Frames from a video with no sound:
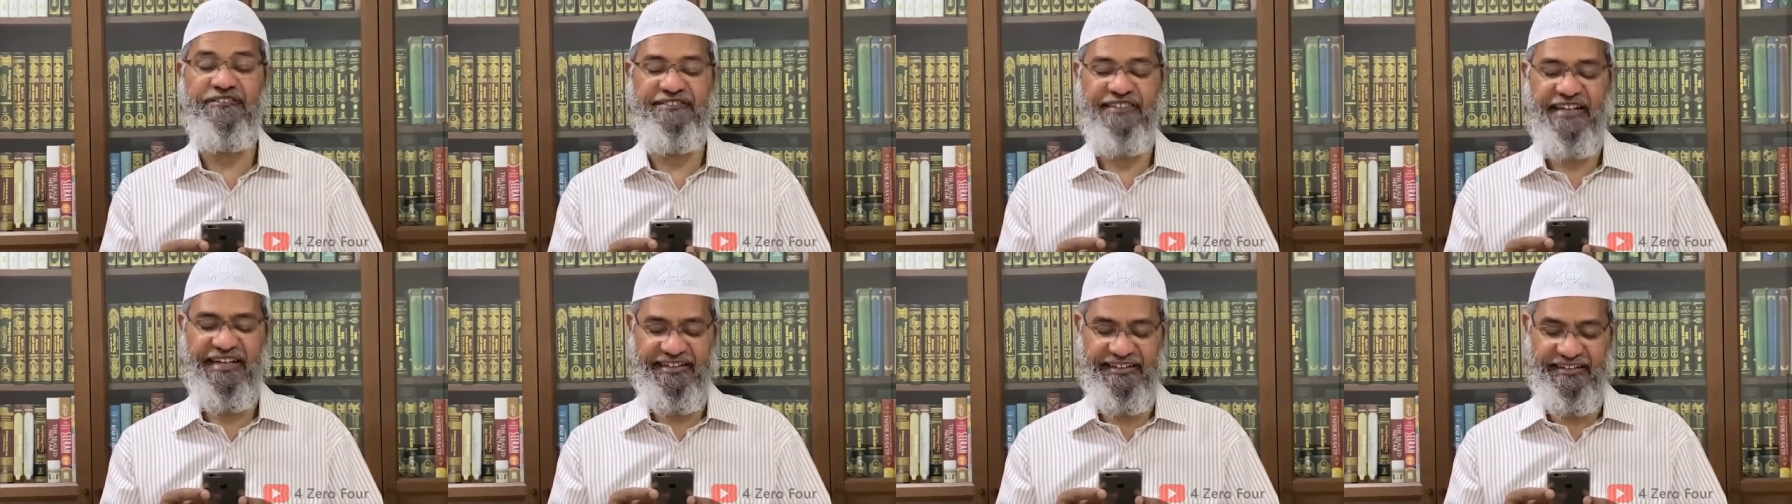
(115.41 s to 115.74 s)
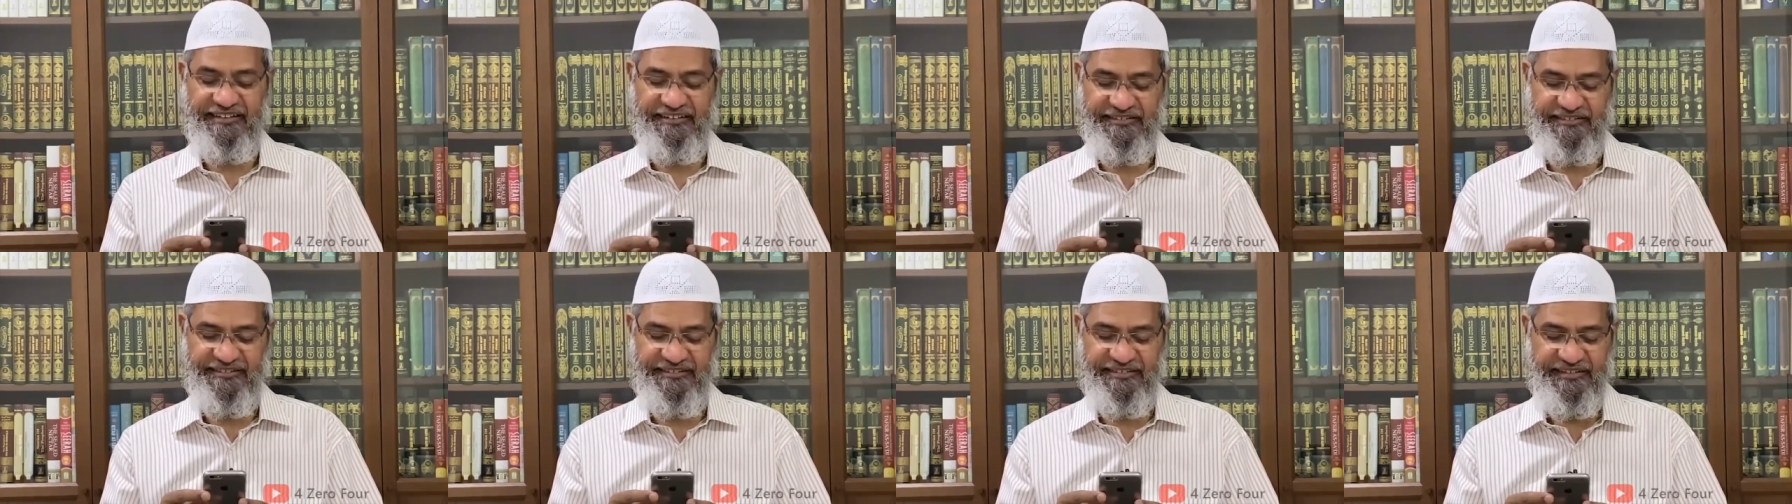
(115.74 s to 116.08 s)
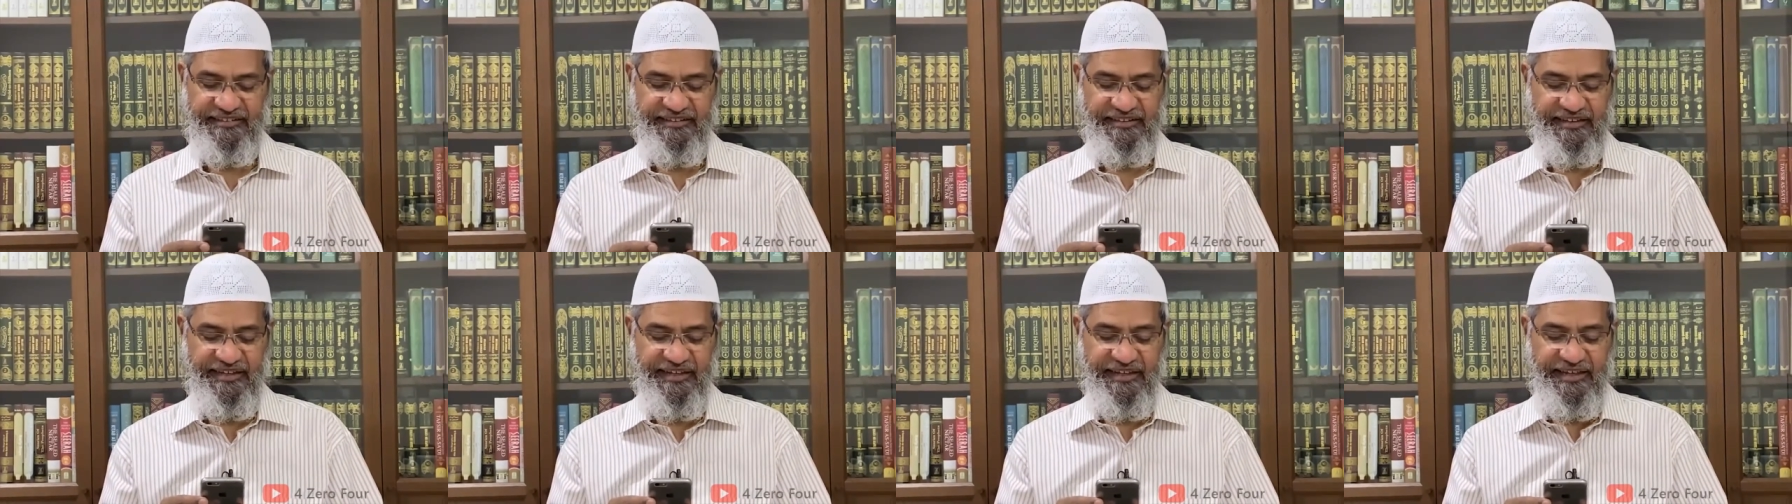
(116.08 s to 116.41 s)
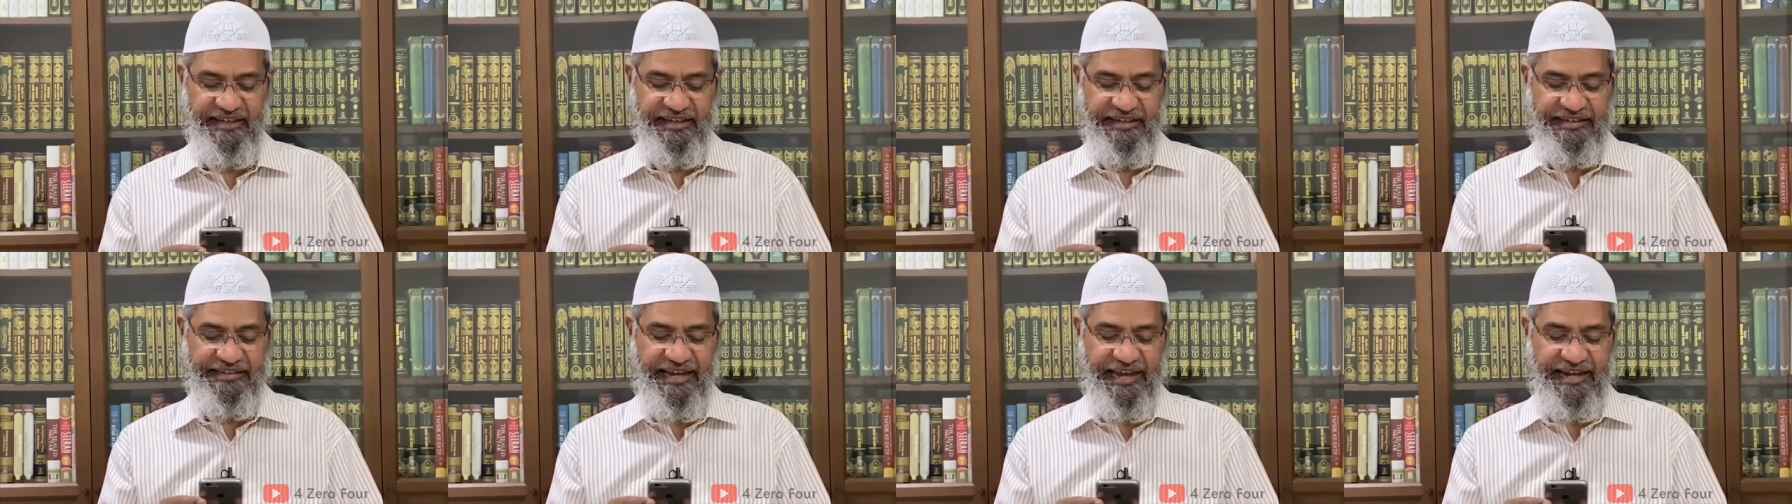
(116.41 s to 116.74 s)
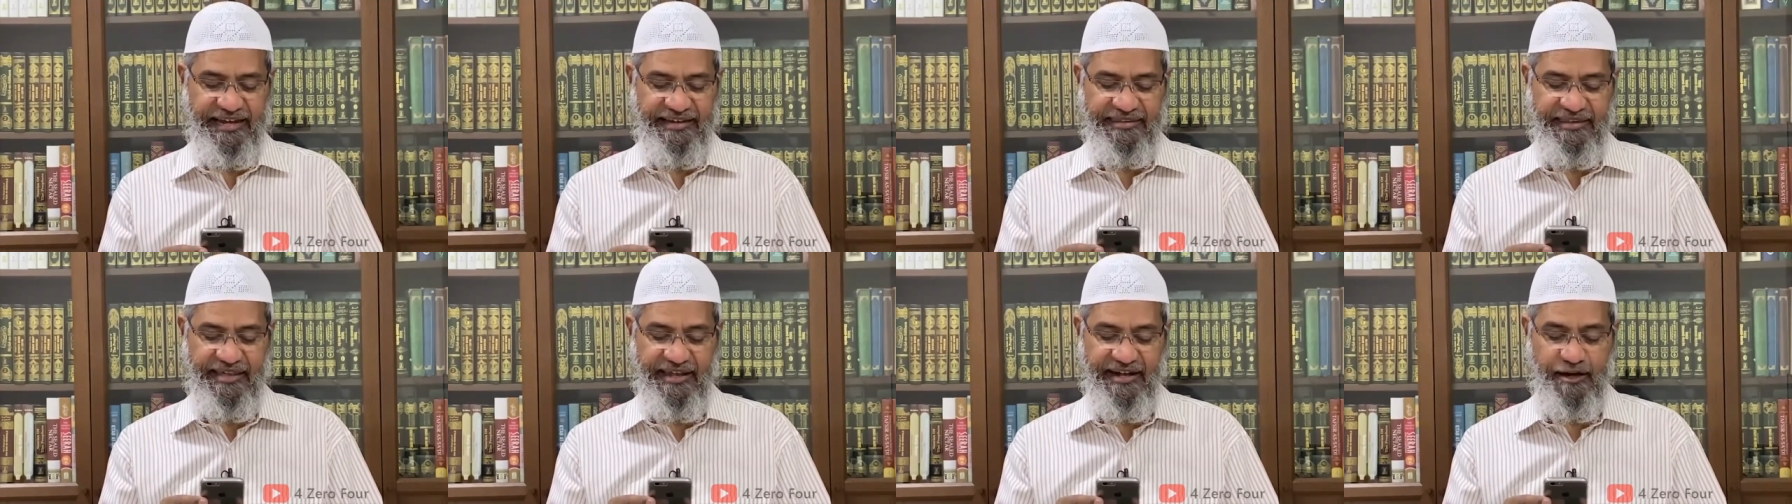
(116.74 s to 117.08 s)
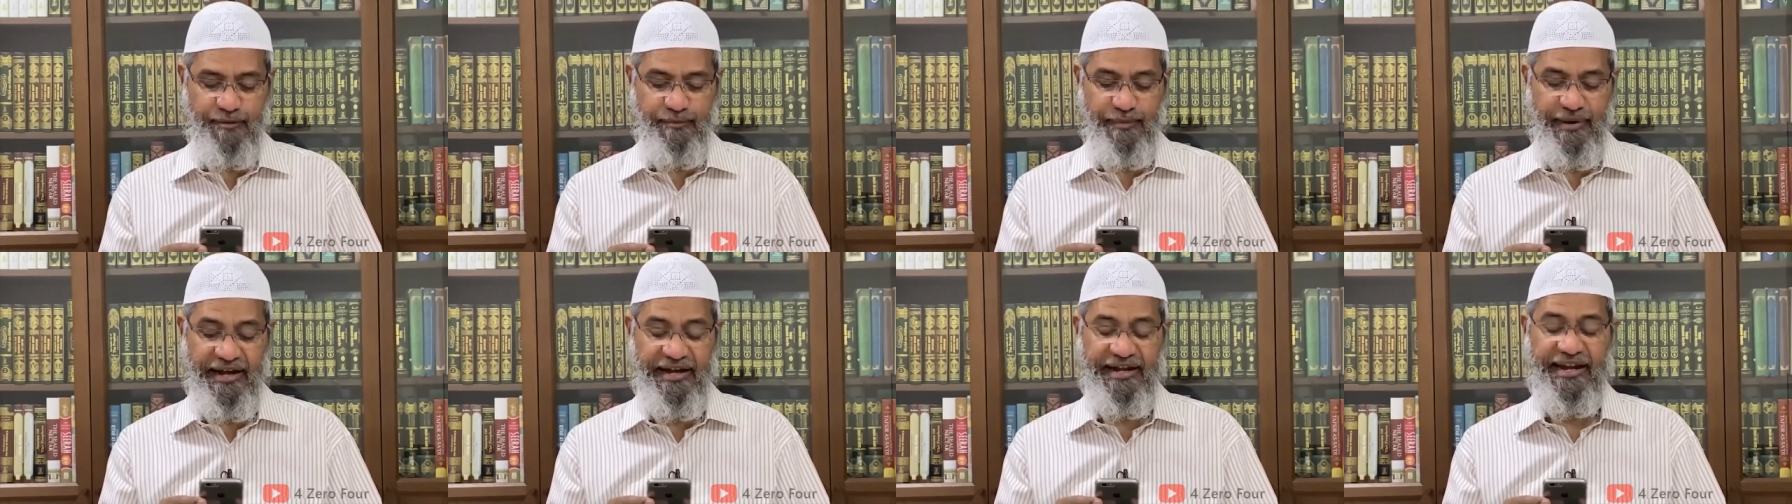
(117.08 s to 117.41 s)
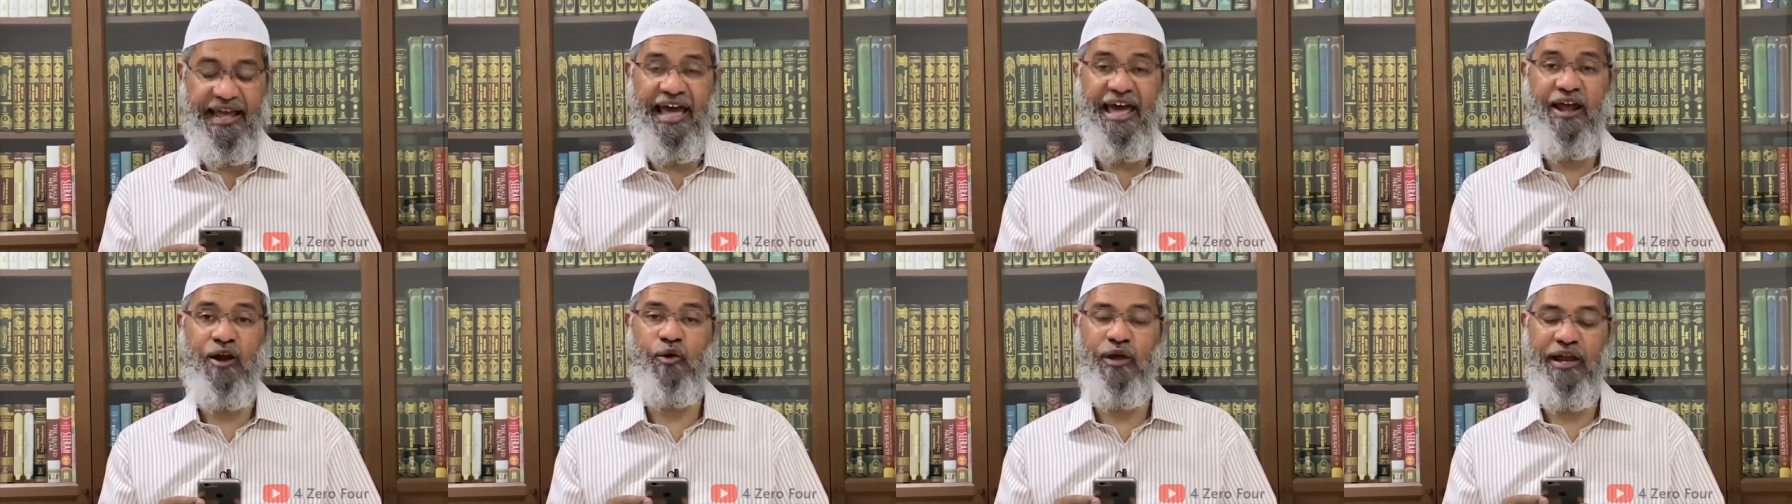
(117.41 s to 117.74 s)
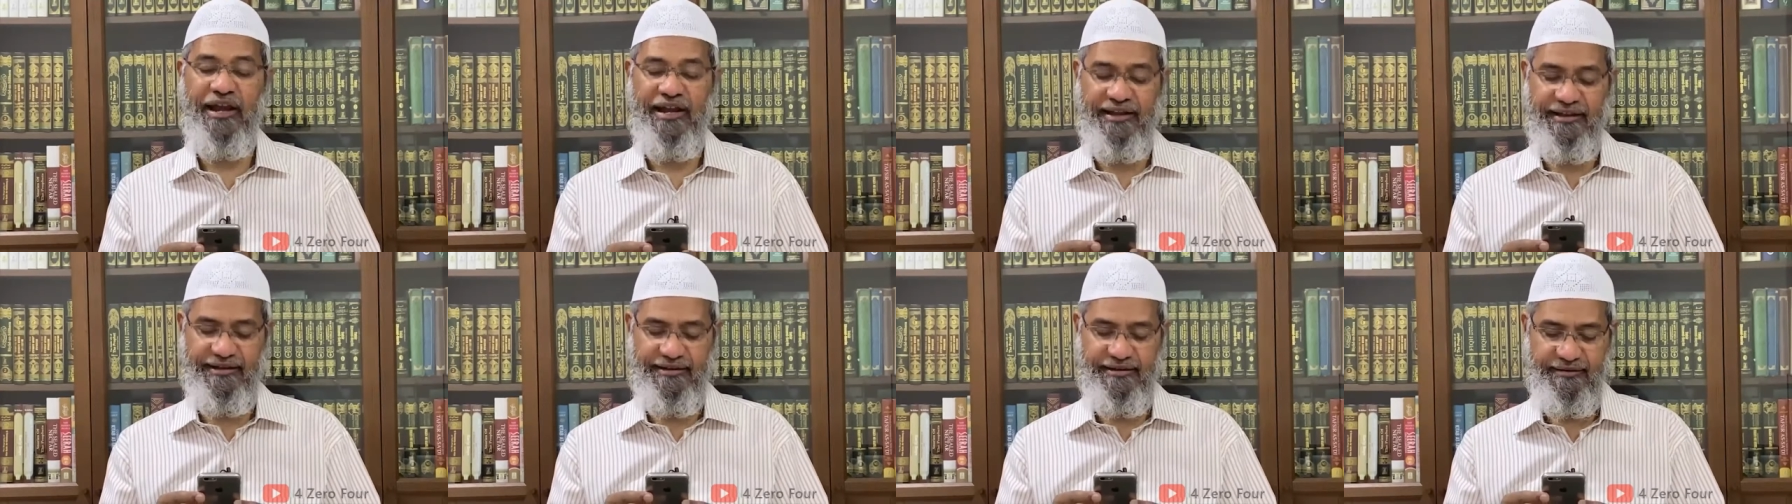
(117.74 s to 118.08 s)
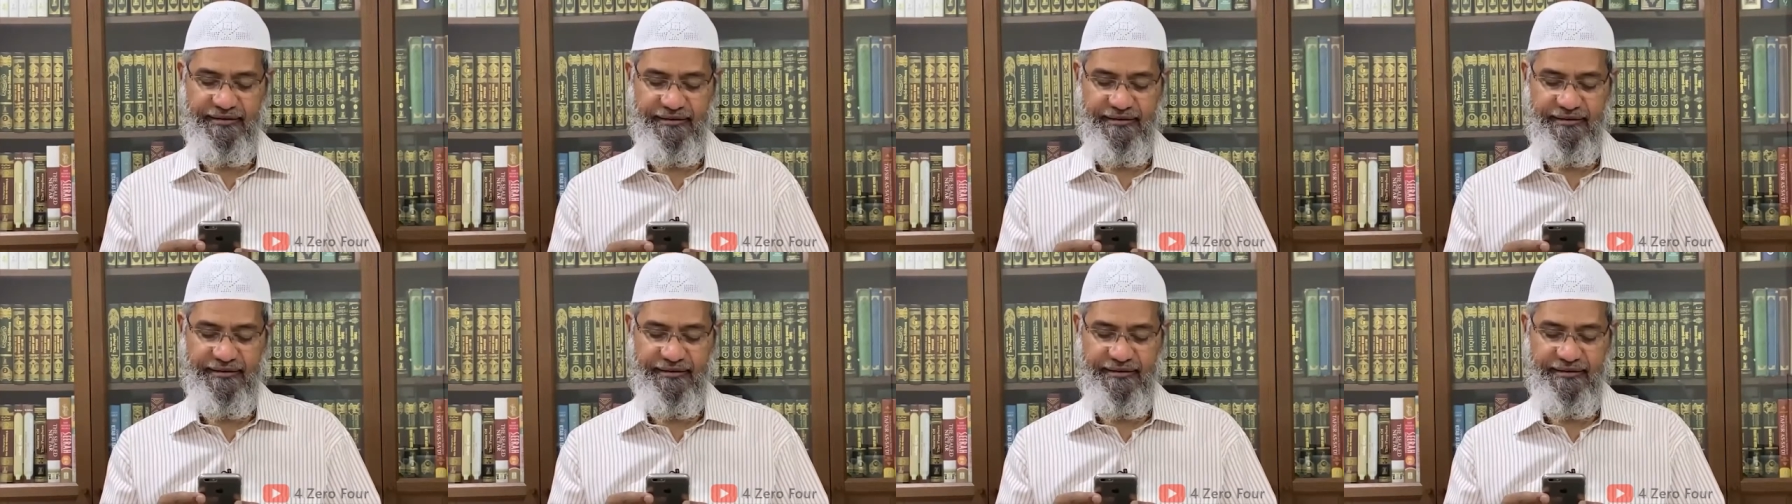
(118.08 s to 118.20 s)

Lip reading: signs. Yet they remained arrogant,